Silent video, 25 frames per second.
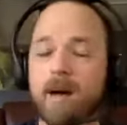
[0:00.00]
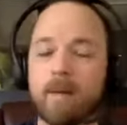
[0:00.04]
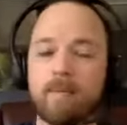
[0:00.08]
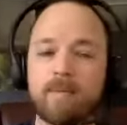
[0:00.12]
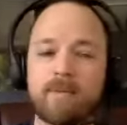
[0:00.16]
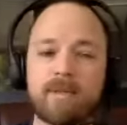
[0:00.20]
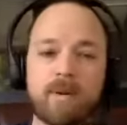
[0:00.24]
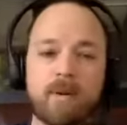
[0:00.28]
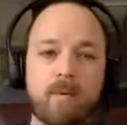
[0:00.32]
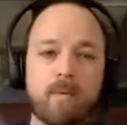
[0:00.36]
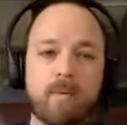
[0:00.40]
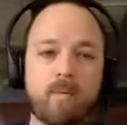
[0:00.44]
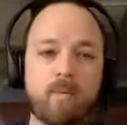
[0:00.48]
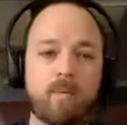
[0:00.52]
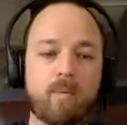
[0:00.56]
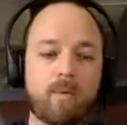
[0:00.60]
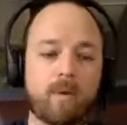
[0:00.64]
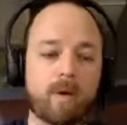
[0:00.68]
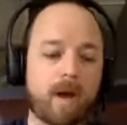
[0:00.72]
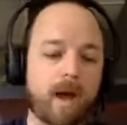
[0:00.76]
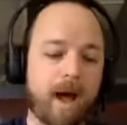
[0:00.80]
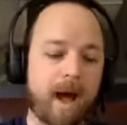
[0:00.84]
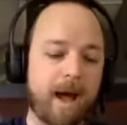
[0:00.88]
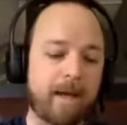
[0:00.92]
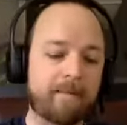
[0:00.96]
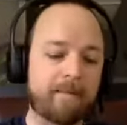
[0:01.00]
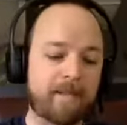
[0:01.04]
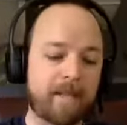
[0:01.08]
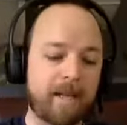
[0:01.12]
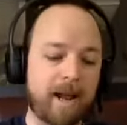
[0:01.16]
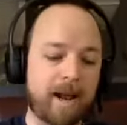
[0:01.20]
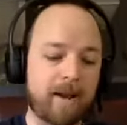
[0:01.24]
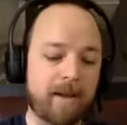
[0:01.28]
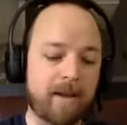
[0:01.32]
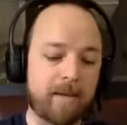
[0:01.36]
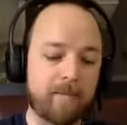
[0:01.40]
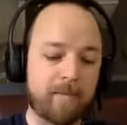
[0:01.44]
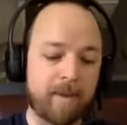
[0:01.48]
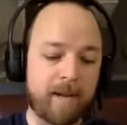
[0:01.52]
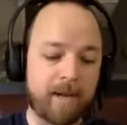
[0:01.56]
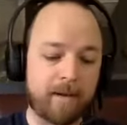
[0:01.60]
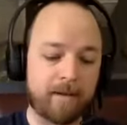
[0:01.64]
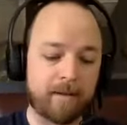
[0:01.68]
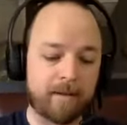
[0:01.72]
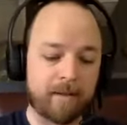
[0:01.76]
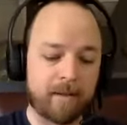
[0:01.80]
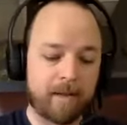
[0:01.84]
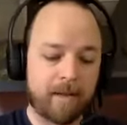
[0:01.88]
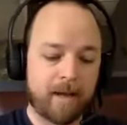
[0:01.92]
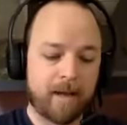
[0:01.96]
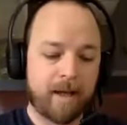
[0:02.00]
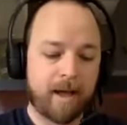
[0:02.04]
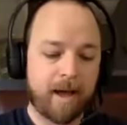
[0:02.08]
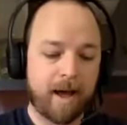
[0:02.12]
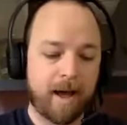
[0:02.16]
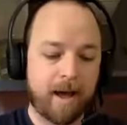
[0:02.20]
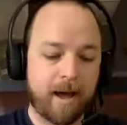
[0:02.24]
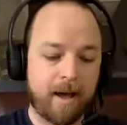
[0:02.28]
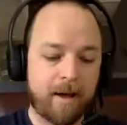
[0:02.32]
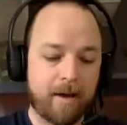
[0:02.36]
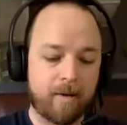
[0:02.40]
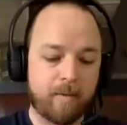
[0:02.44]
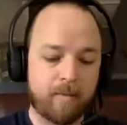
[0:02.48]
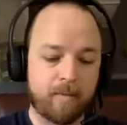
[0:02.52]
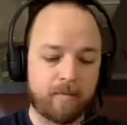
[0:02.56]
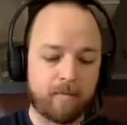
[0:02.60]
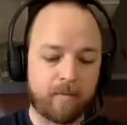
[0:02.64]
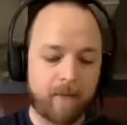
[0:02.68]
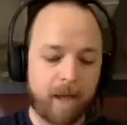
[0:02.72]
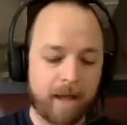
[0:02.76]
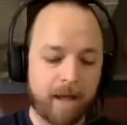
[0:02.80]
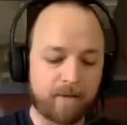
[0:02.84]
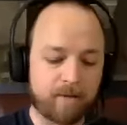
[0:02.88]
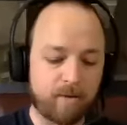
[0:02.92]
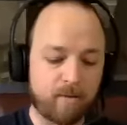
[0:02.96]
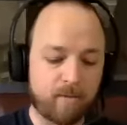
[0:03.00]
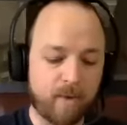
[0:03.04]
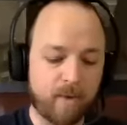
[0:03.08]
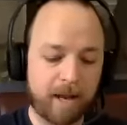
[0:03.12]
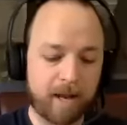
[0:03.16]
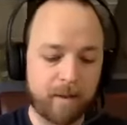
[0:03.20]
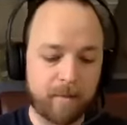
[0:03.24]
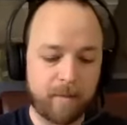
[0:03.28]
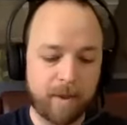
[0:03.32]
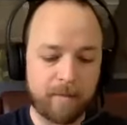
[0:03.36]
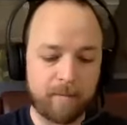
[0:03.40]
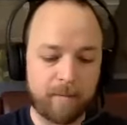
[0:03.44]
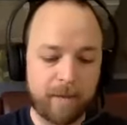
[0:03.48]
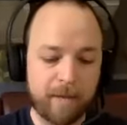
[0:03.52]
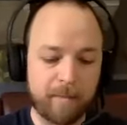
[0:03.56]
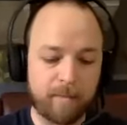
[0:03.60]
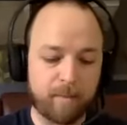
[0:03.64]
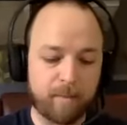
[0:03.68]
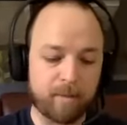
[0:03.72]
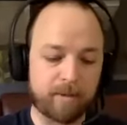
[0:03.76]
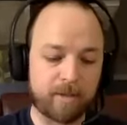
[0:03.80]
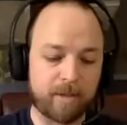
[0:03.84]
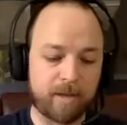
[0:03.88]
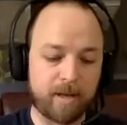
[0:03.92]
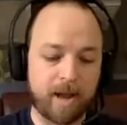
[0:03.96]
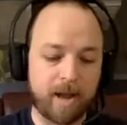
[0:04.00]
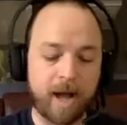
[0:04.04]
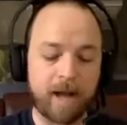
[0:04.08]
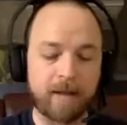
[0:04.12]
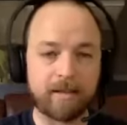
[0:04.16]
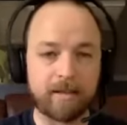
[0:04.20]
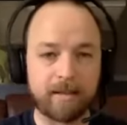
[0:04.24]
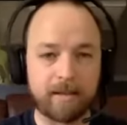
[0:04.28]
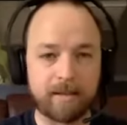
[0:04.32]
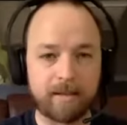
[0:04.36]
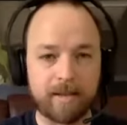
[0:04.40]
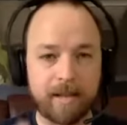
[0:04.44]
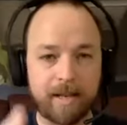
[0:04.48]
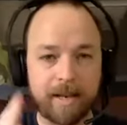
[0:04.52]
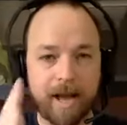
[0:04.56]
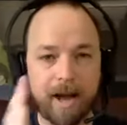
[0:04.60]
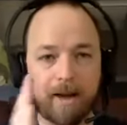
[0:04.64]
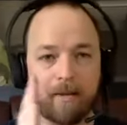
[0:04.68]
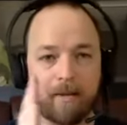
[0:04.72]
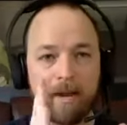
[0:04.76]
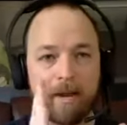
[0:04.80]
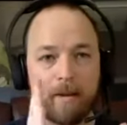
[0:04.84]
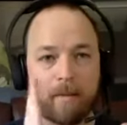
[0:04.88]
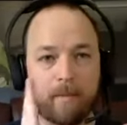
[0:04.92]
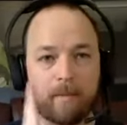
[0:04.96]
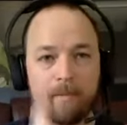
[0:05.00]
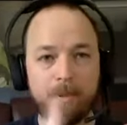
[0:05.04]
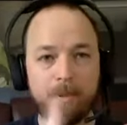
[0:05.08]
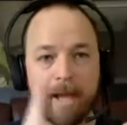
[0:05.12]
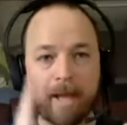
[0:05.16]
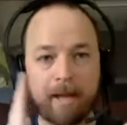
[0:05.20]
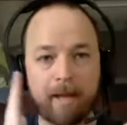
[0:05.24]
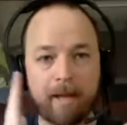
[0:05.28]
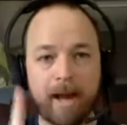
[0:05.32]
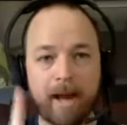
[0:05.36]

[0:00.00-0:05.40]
So I've sent out emails. I do recommend people to not just send out a blank